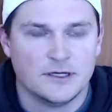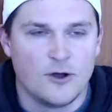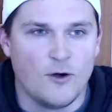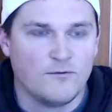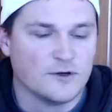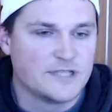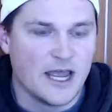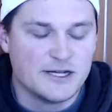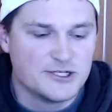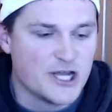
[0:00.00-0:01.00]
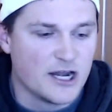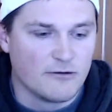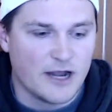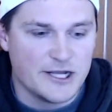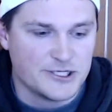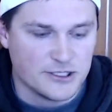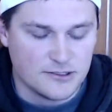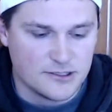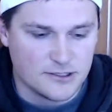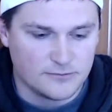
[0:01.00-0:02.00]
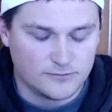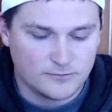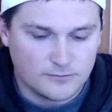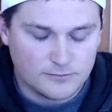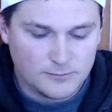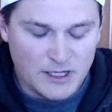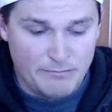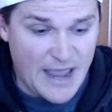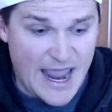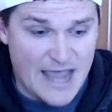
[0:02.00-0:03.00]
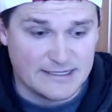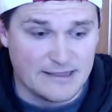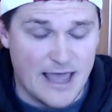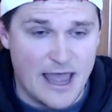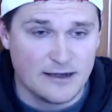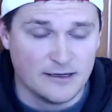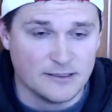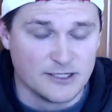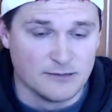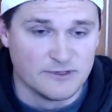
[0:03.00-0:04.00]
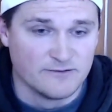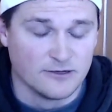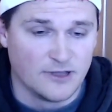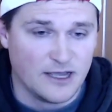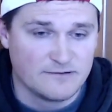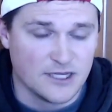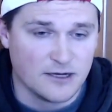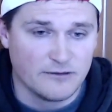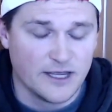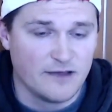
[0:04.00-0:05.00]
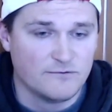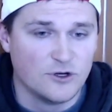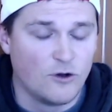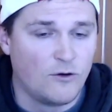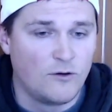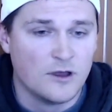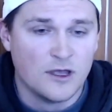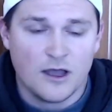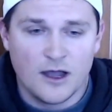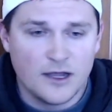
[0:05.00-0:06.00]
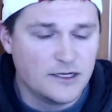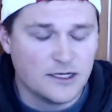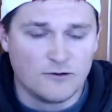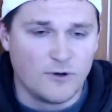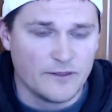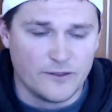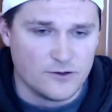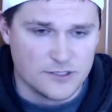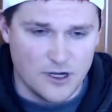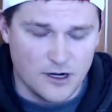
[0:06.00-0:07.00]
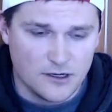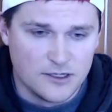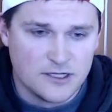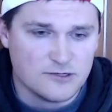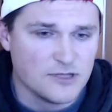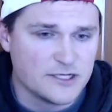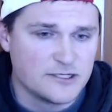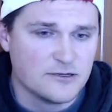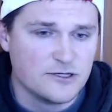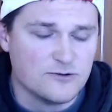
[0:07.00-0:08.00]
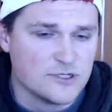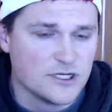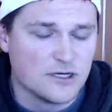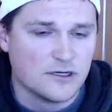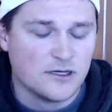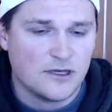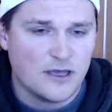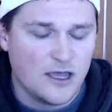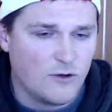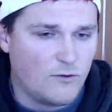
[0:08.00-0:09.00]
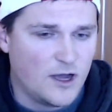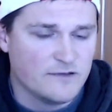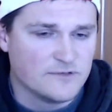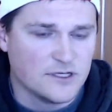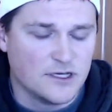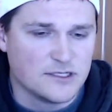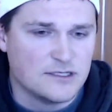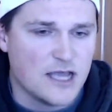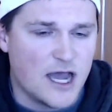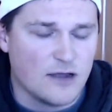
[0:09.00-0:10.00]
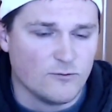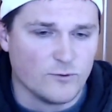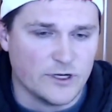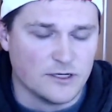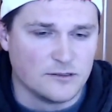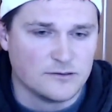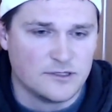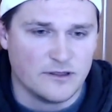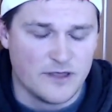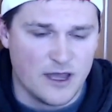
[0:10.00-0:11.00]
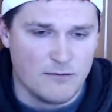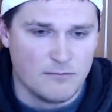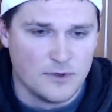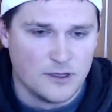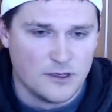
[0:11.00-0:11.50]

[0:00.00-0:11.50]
over 10 generations past that in terms of their life cycle. They have no idea what those are. So unless you're using alewives, it's not real to them